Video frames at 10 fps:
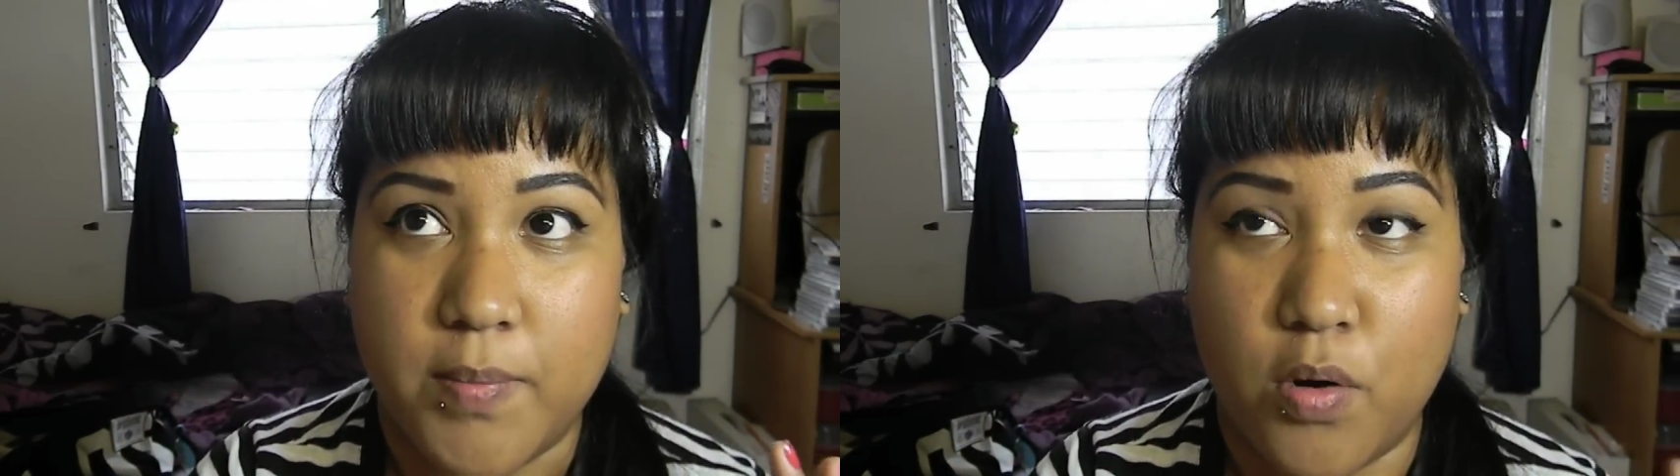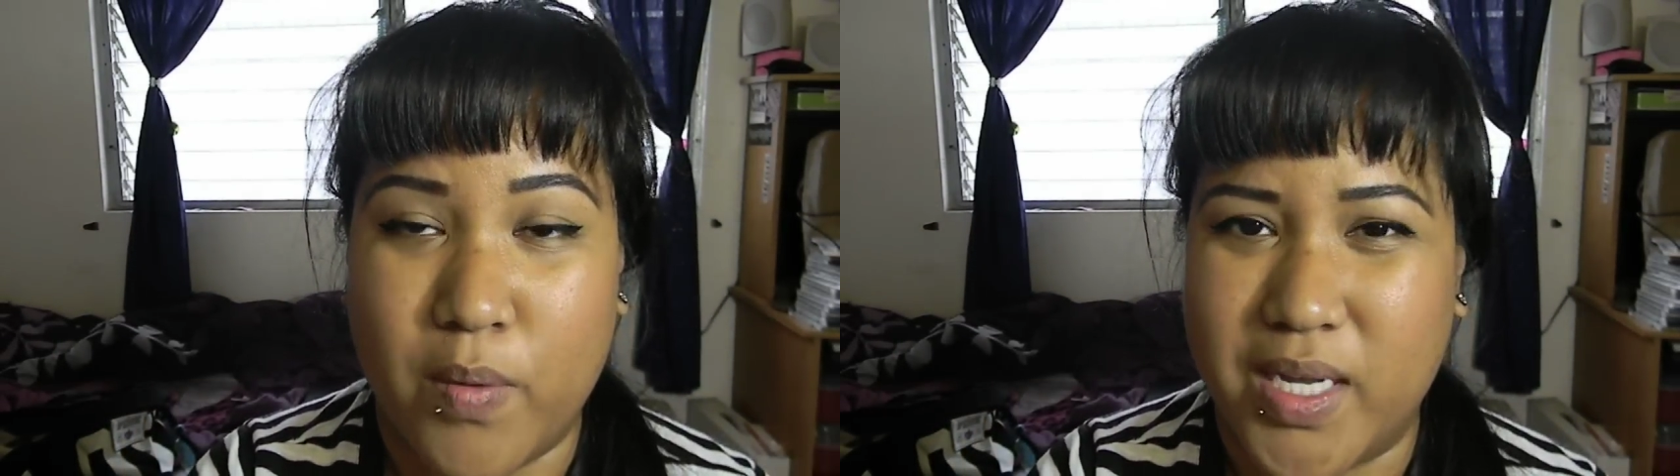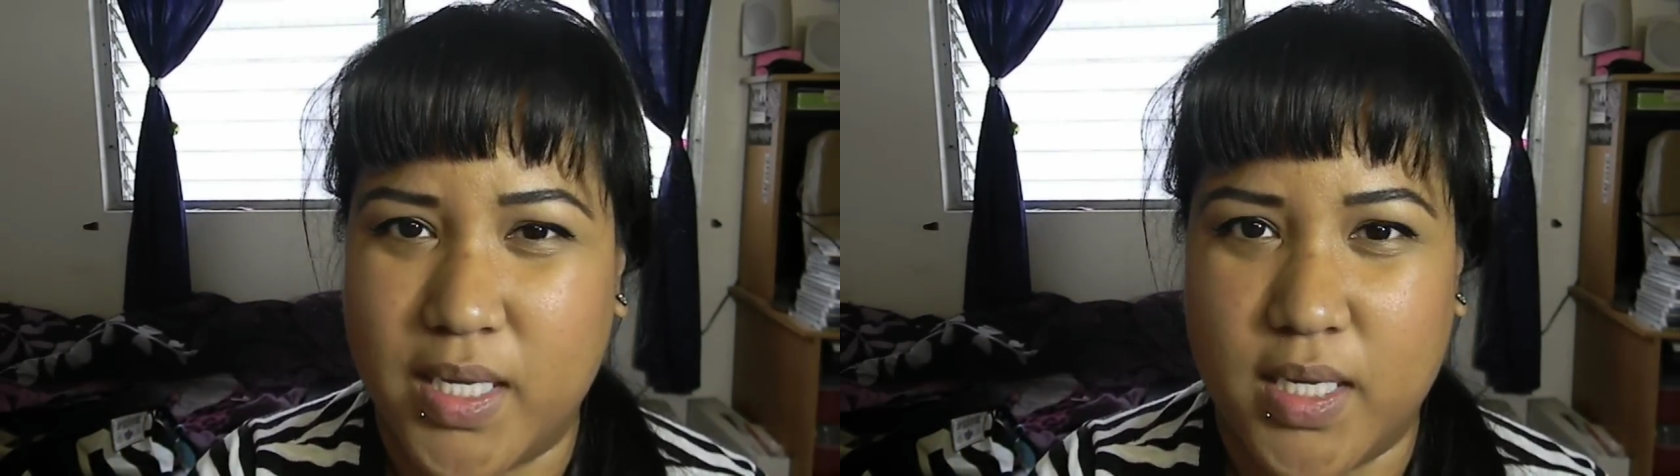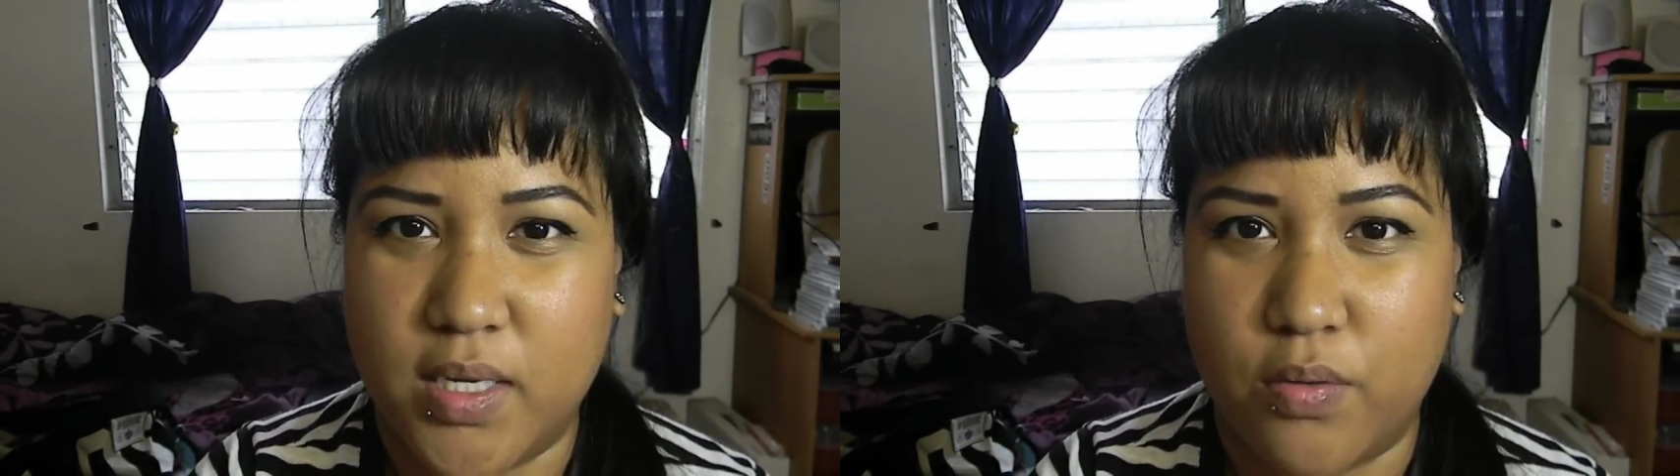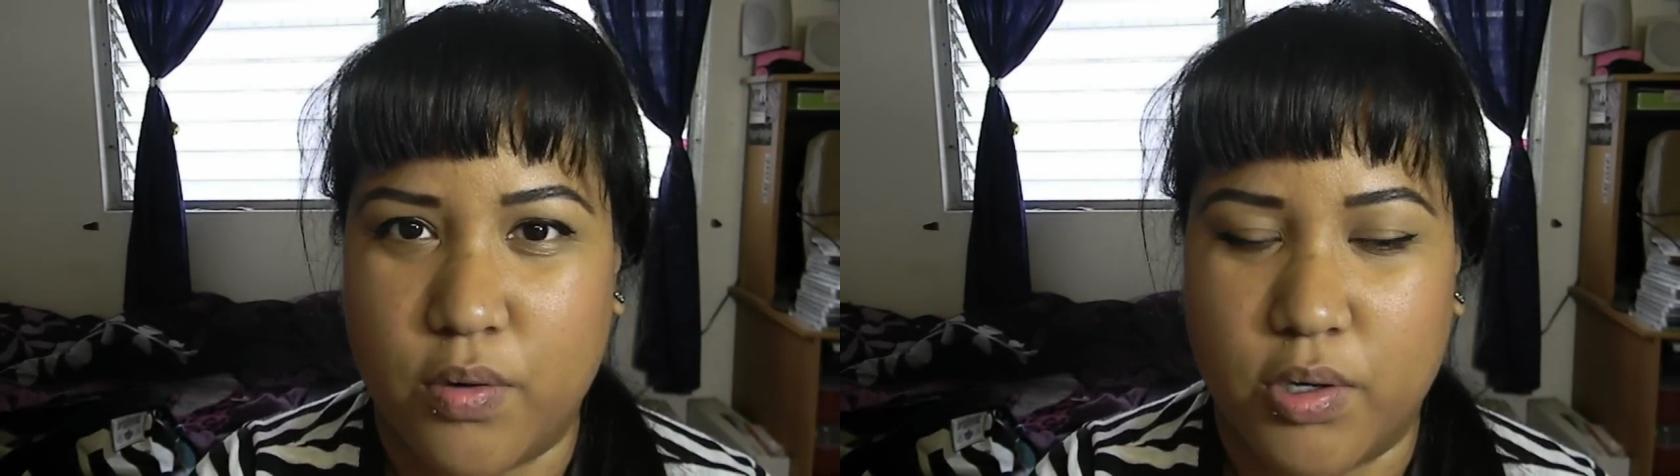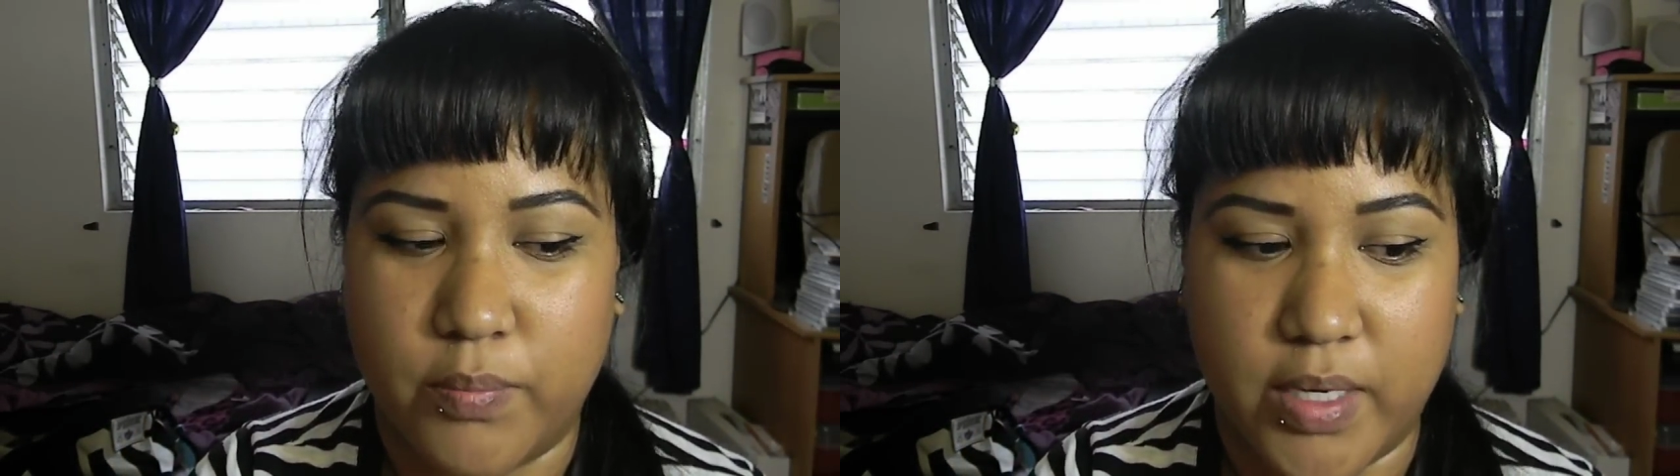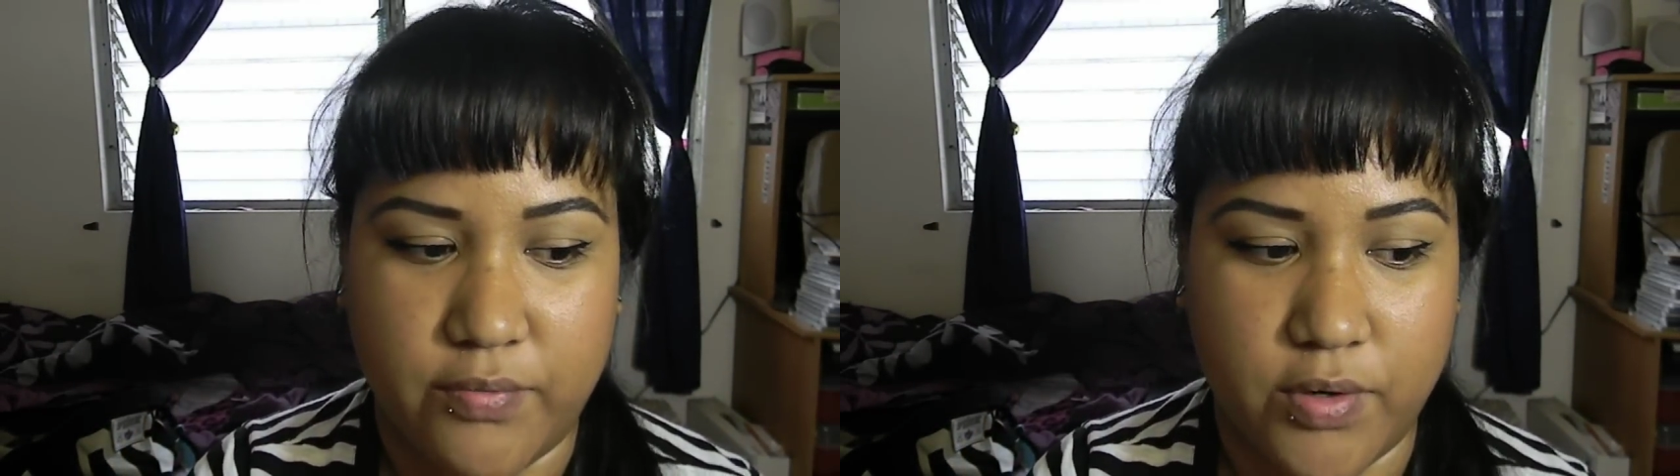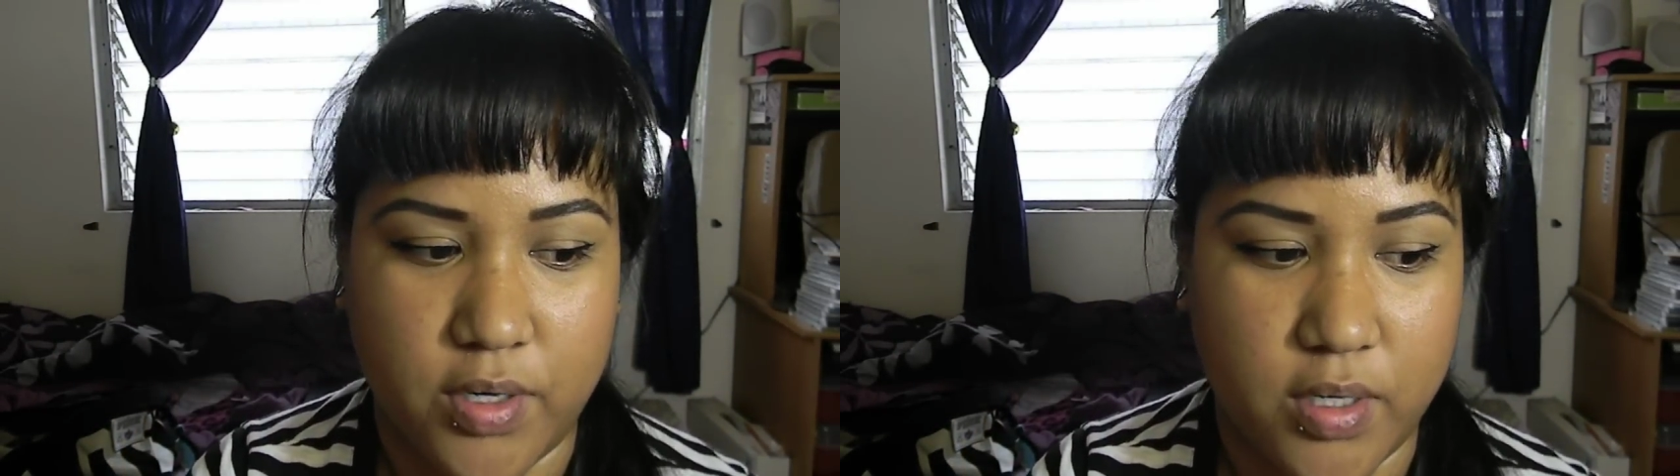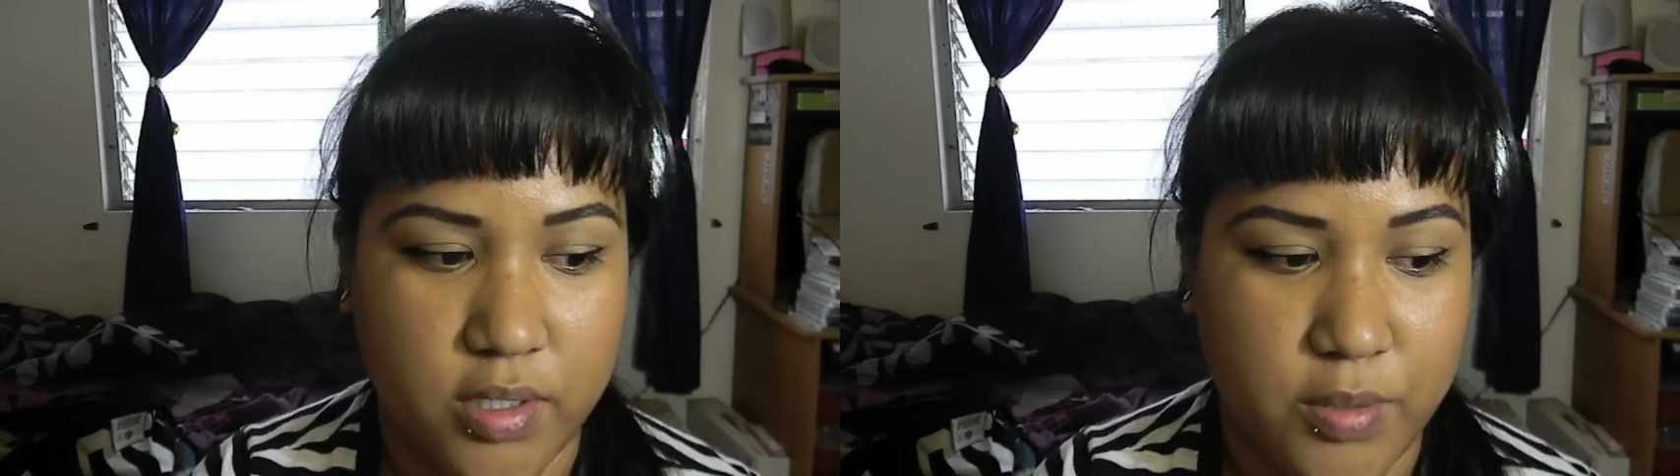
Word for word: Hawaii or whatever,